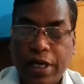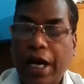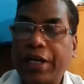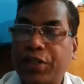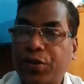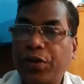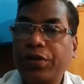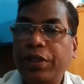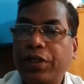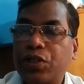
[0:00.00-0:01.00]
and
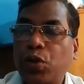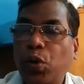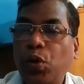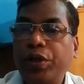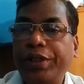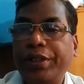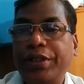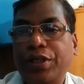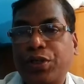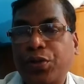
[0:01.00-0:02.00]
so
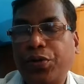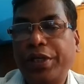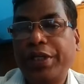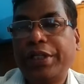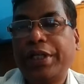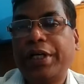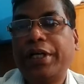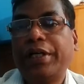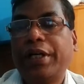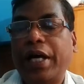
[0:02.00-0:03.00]
slowly
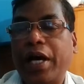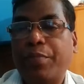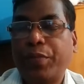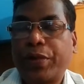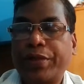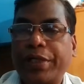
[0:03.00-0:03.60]
the emperors,